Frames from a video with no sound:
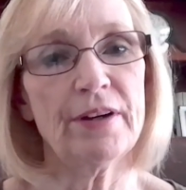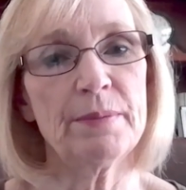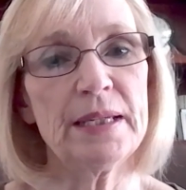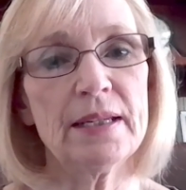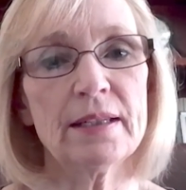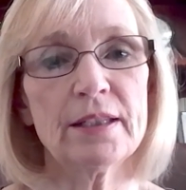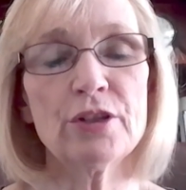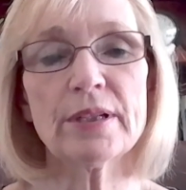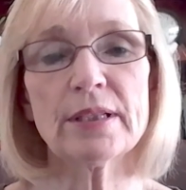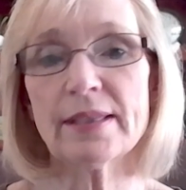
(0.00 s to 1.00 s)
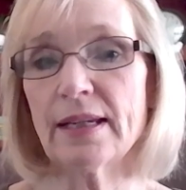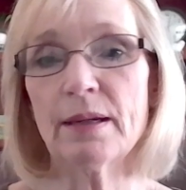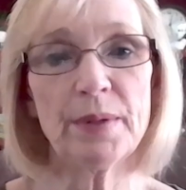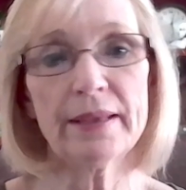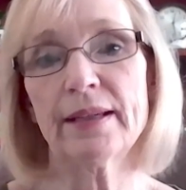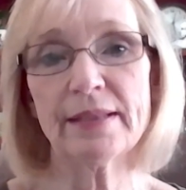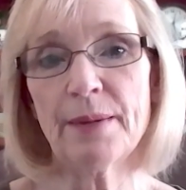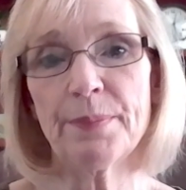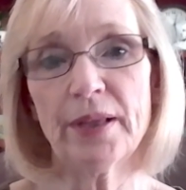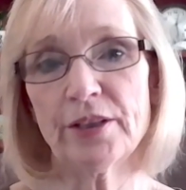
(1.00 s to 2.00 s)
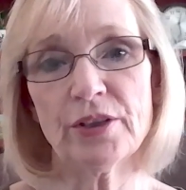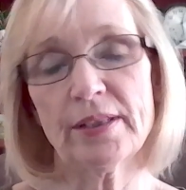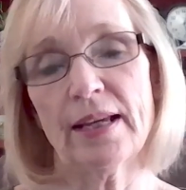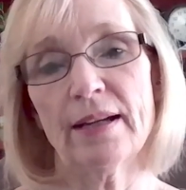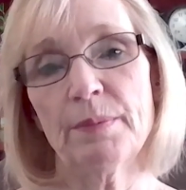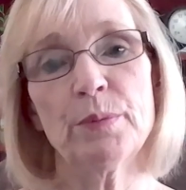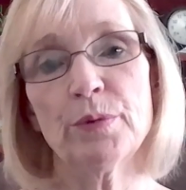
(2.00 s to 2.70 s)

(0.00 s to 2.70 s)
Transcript: I mean, you can see by the example I just said,